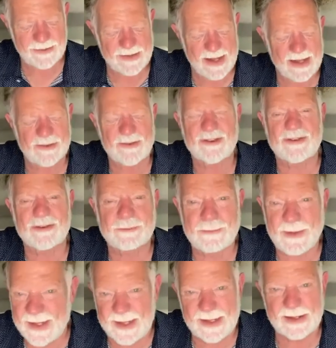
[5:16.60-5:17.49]
that
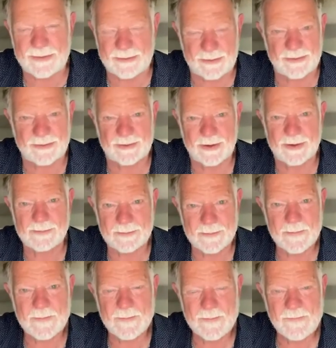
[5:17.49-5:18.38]
speaks.
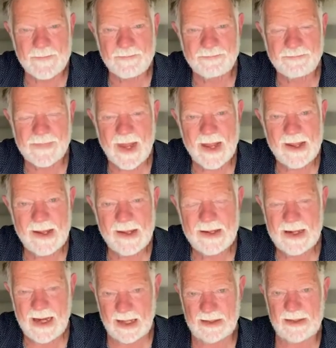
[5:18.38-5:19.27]

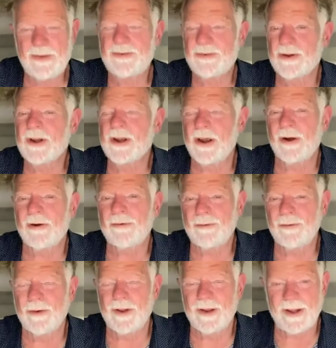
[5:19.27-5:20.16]
Now listen
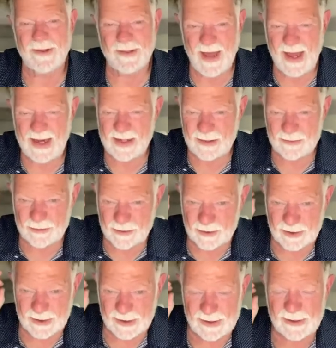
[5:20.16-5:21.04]
carefully. That is
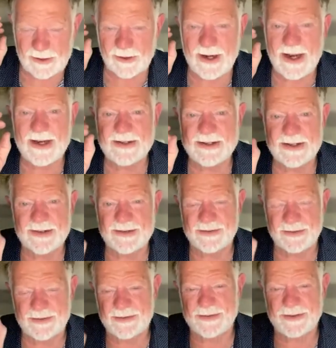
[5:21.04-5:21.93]
clear and
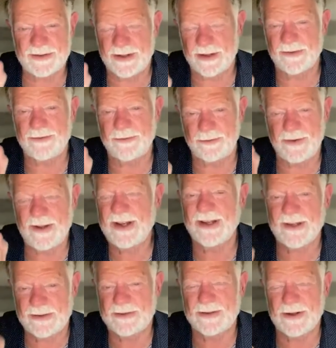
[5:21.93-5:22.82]

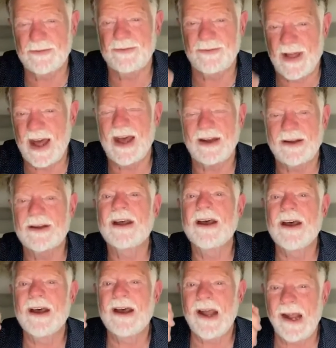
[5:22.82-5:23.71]
definitive that
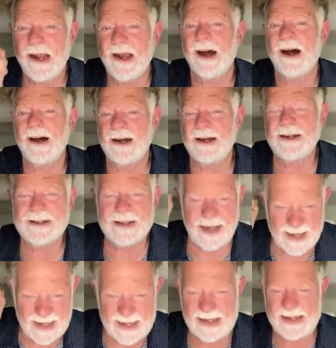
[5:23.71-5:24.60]

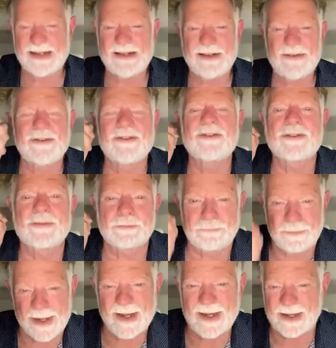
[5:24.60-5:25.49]
God is
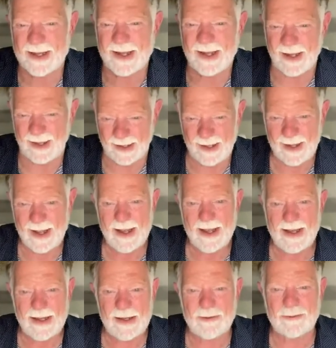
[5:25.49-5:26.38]
speaking.
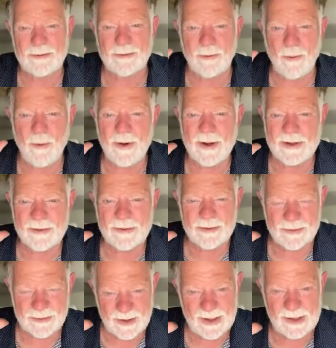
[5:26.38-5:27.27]
His
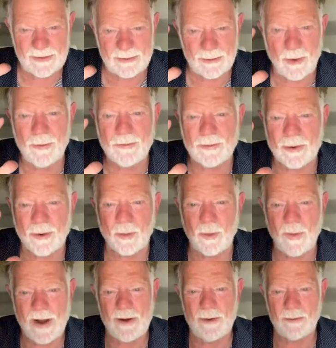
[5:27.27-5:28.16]
voice is
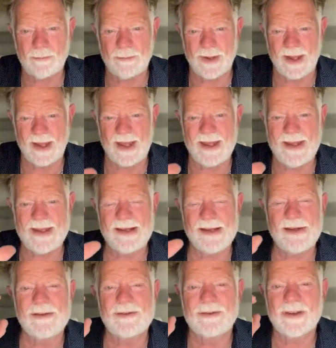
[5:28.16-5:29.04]
overwhelming. He
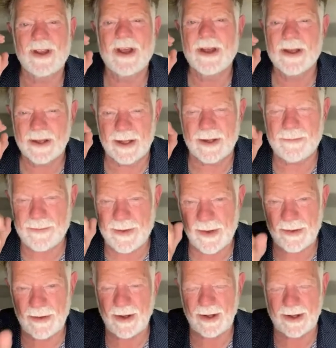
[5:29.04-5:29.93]
is
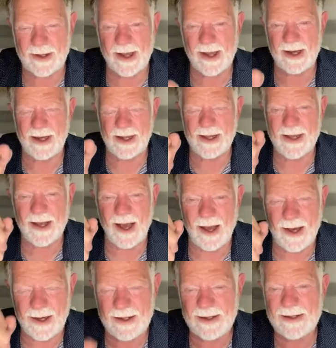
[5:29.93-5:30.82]
communicating
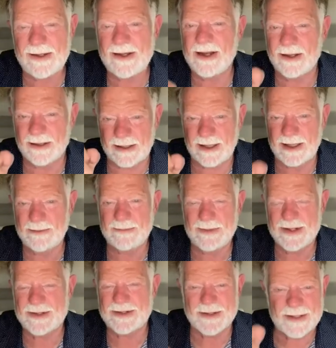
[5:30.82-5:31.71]

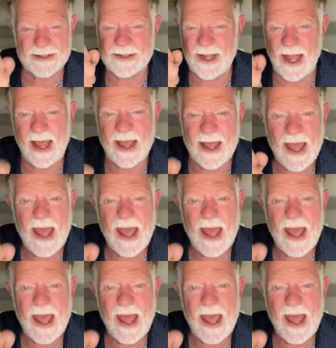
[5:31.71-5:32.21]
unlimited